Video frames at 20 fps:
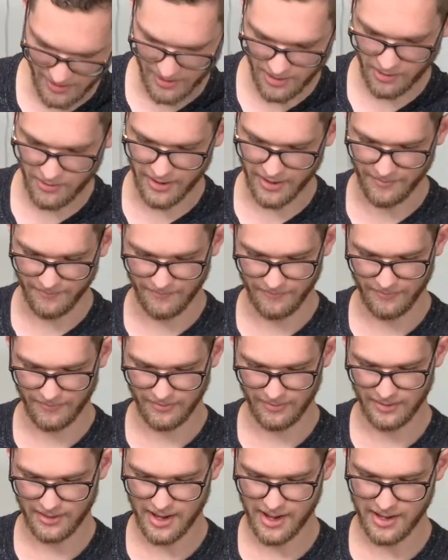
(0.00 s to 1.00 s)
All right,
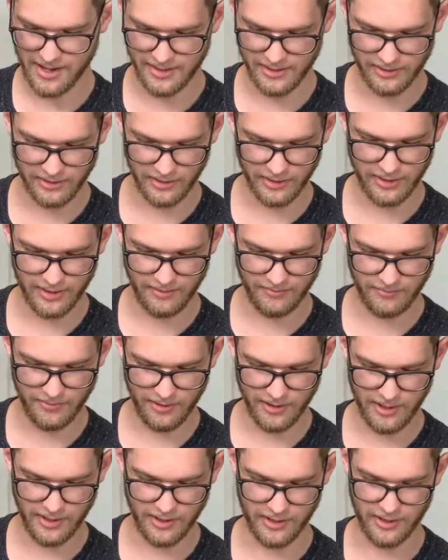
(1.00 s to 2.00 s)
that is looking
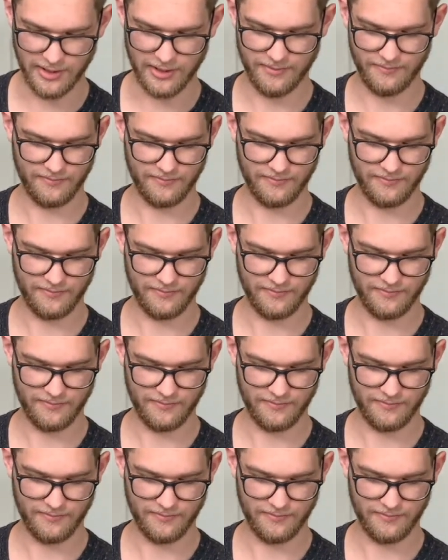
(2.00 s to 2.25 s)
pretty good.